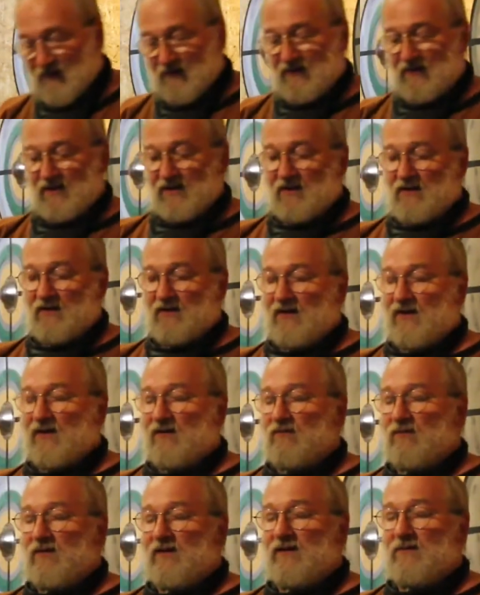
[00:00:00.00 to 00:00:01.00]
the
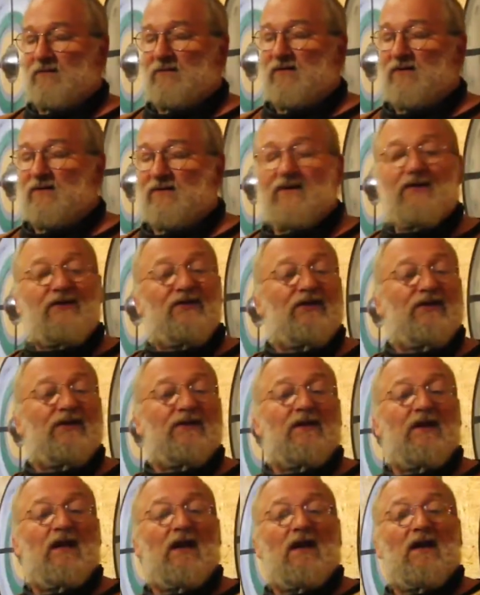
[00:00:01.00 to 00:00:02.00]
Hanway mirror
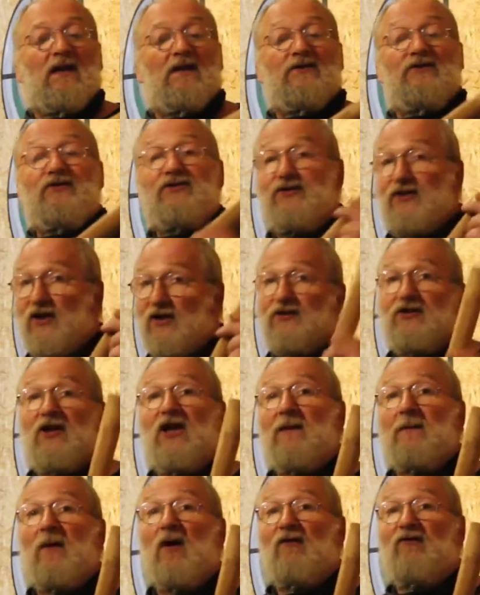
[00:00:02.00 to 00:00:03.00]
engine, does
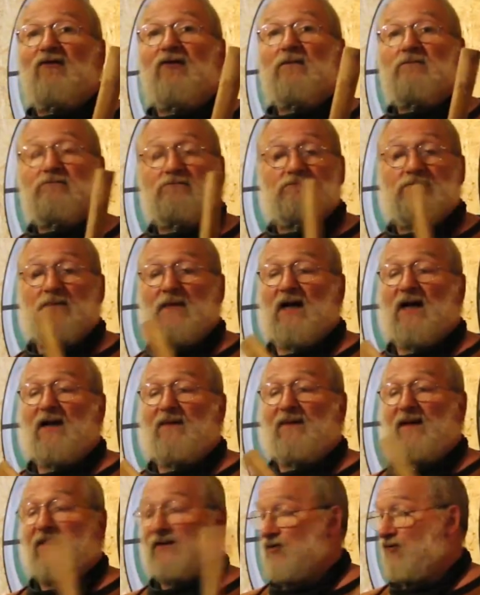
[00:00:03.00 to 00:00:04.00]
come off,
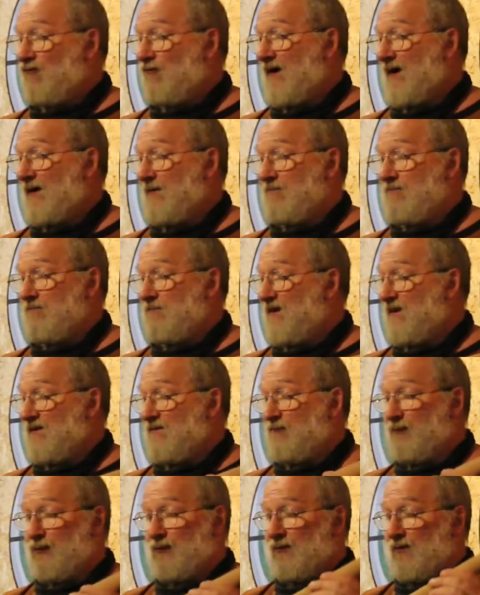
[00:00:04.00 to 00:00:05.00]
and that's great. That's
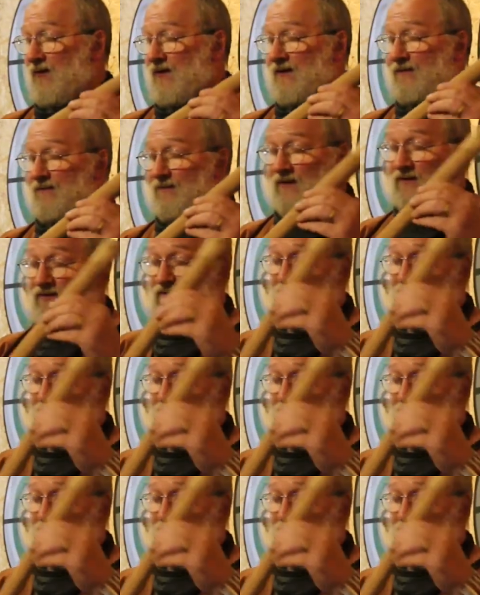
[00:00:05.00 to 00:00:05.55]
brilliant. That's